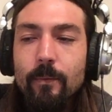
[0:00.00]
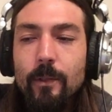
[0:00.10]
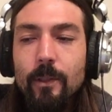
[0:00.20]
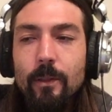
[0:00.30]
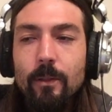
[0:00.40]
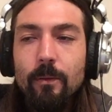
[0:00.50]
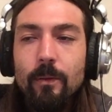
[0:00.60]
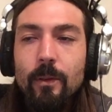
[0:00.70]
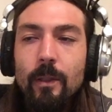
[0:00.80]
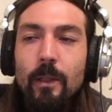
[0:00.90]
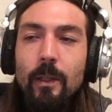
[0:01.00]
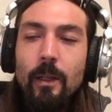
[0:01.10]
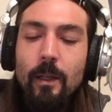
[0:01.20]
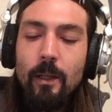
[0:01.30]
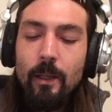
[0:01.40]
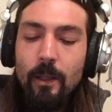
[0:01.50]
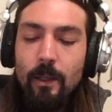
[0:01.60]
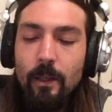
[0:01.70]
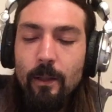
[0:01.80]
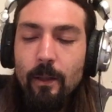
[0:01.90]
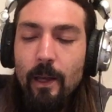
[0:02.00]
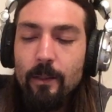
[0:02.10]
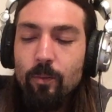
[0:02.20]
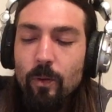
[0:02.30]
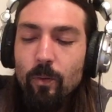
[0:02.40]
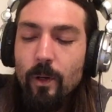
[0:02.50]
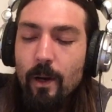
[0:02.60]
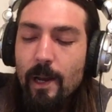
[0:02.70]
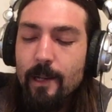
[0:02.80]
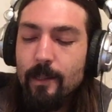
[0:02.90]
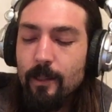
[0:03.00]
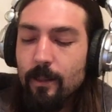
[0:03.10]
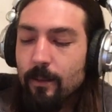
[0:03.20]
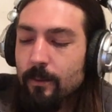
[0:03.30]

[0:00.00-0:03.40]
So that's where we're at.